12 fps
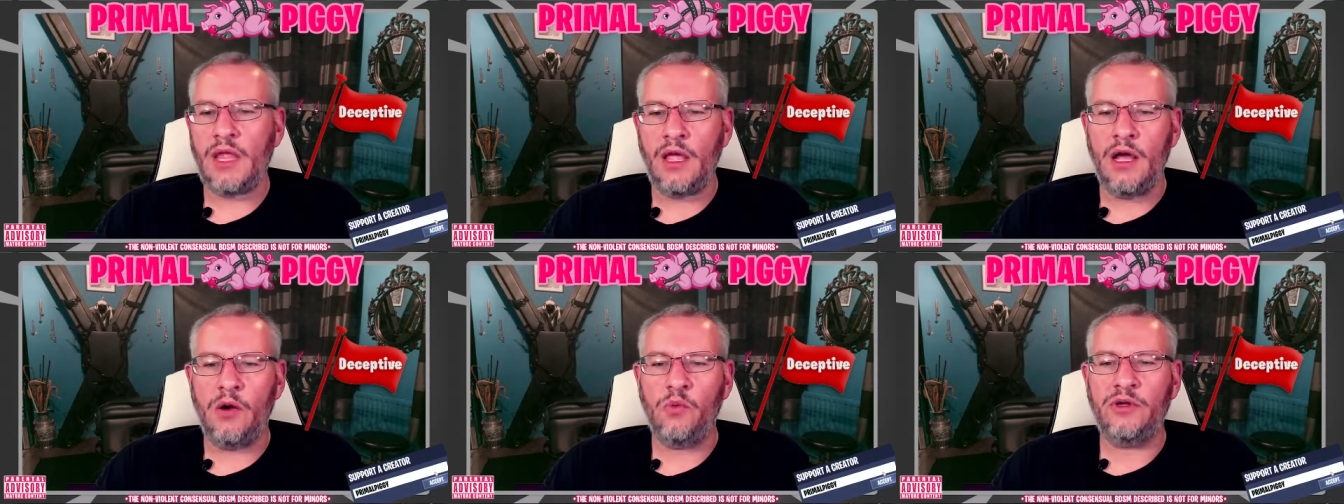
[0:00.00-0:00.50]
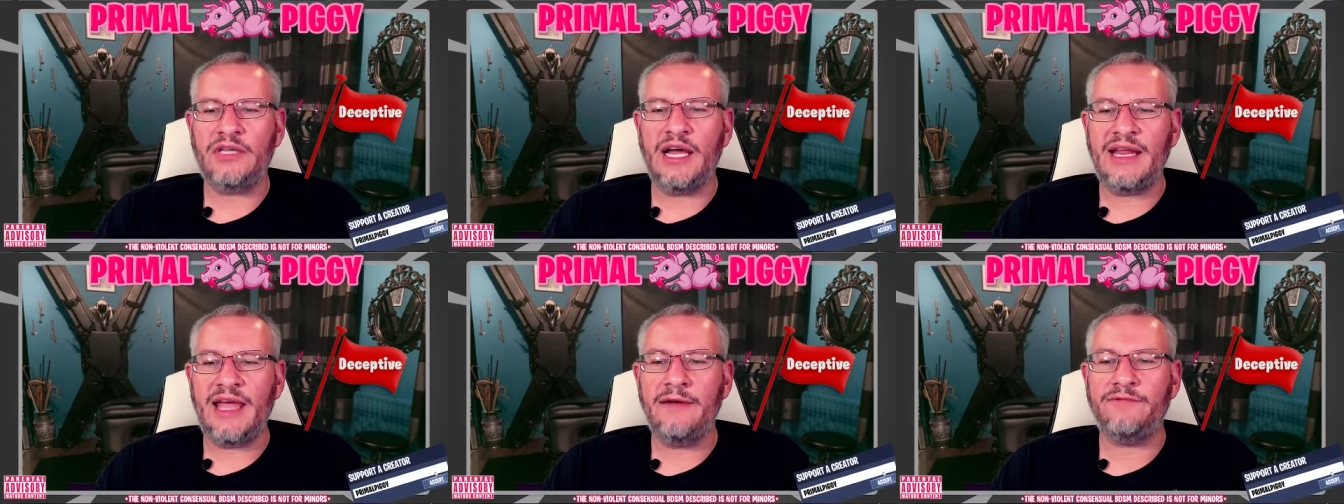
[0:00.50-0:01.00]
Uh, will not
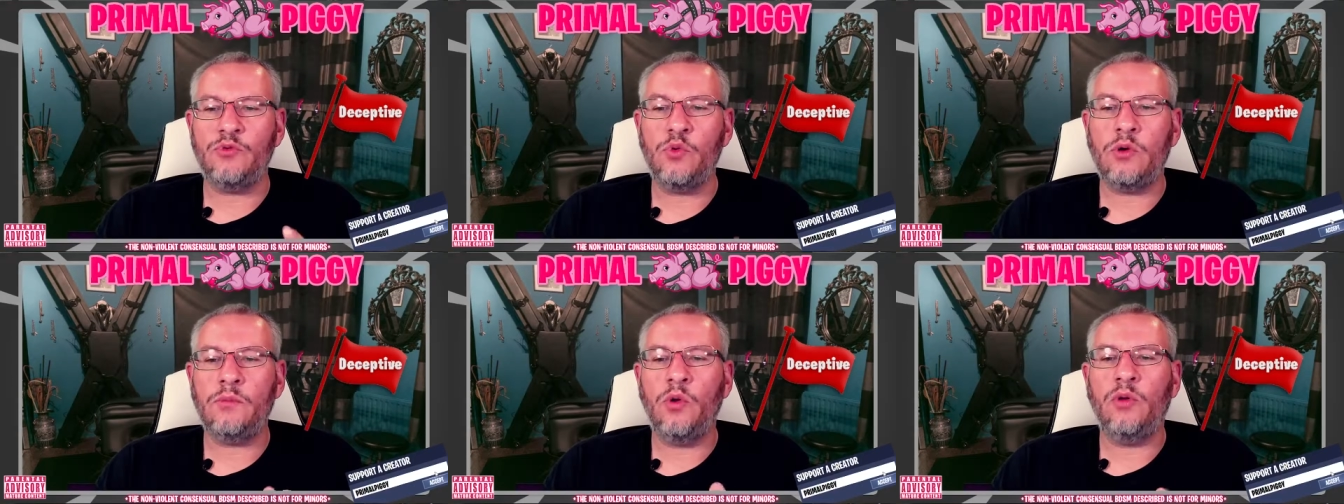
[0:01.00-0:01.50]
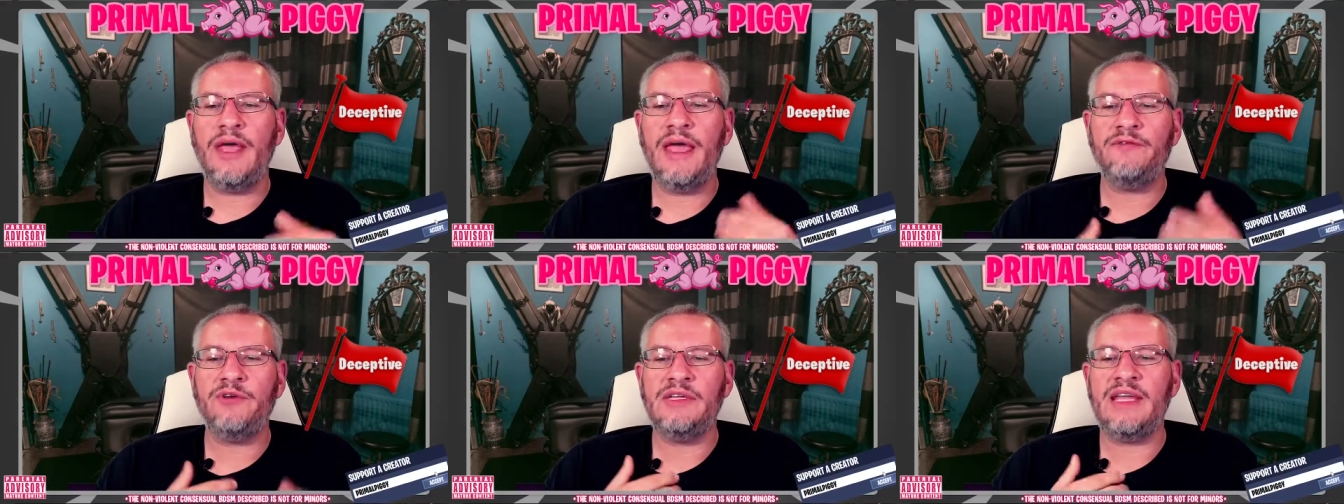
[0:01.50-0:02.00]
have normal,
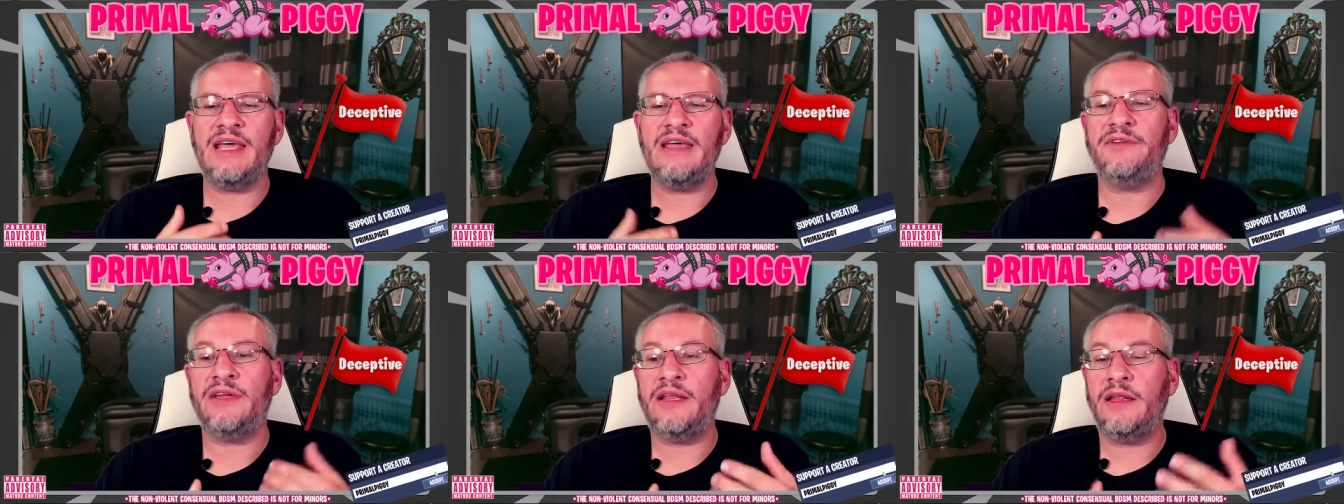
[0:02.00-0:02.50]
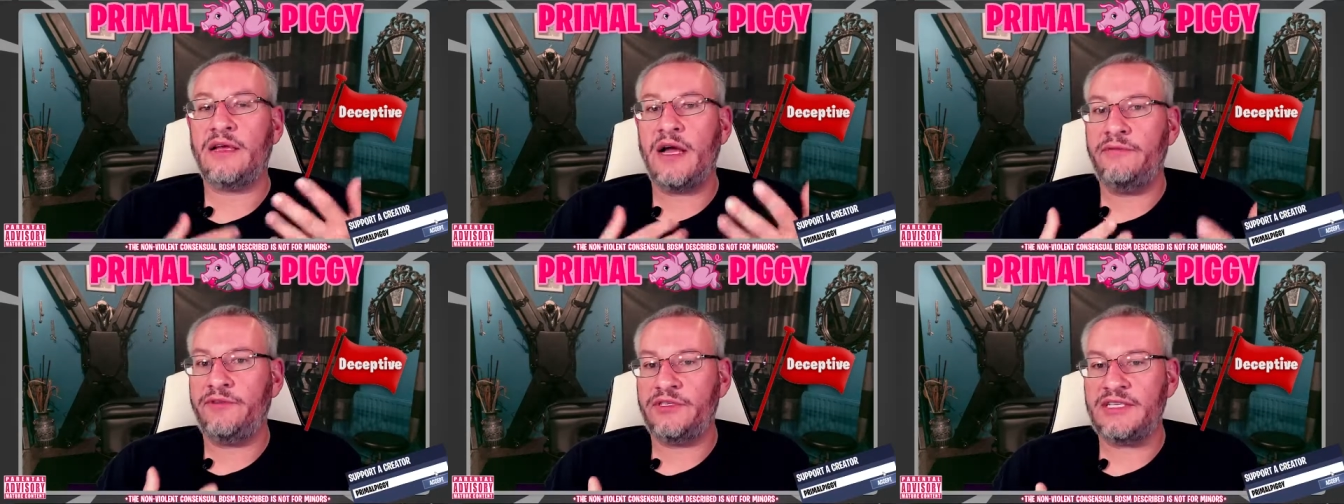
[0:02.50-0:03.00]
everyday, vanilla
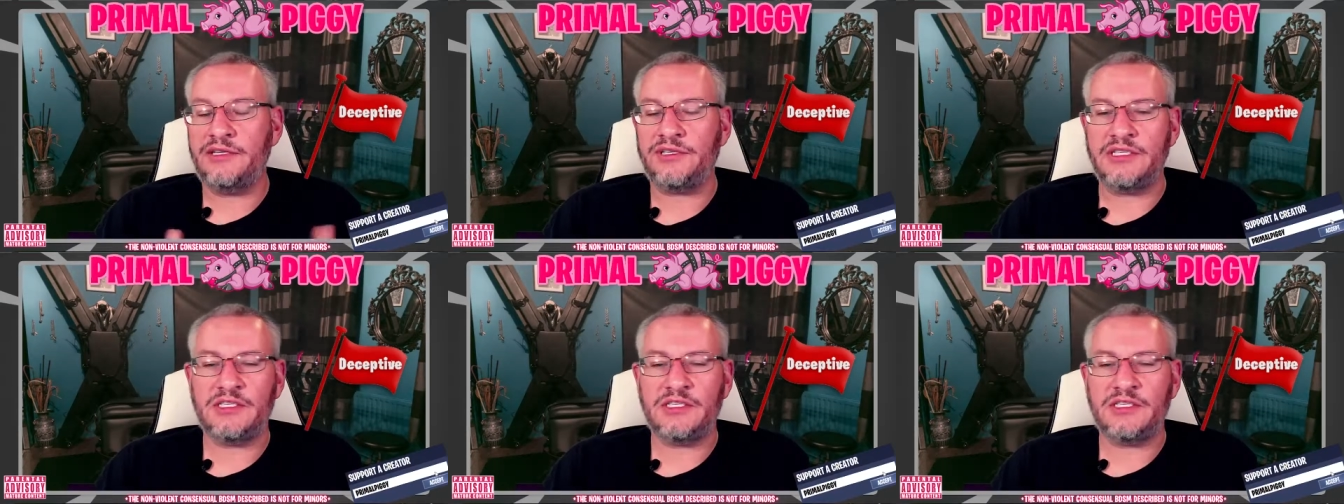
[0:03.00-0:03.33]
conversations.